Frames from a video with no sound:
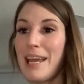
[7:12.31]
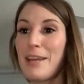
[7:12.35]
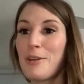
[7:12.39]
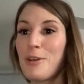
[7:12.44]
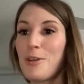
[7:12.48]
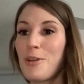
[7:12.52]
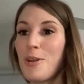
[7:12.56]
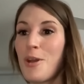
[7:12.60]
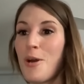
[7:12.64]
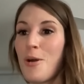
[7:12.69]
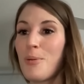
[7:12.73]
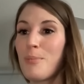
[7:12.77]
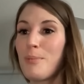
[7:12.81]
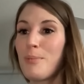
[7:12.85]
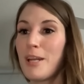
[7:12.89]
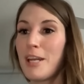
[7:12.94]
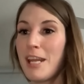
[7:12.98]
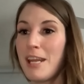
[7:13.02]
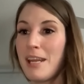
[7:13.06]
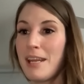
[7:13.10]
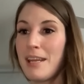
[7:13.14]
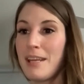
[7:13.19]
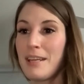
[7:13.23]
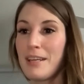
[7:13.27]
and
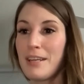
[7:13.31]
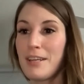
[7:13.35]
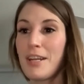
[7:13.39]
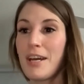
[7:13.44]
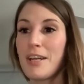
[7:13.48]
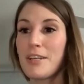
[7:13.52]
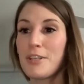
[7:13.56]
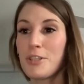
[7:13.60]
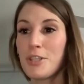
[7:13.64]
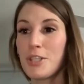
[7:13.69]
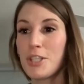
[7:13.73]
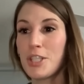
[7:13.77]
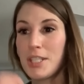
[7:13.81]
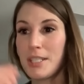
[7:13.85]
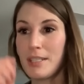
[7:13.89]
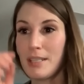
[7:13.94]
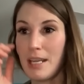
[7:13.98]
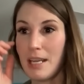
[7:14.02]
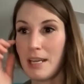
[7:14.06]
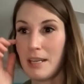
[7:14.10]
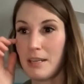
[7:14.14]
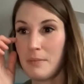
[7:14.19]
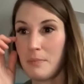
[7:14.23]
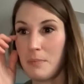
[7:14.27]
nobody could
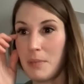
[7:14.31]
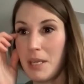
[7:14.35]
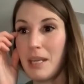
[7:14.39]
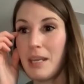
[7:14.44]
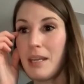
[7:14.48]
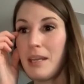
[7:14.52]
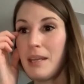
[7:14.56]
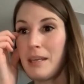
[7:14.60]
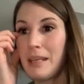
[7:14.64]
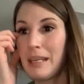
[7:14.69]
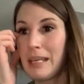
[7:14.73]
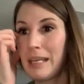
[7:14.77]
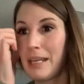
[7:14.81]
understand me.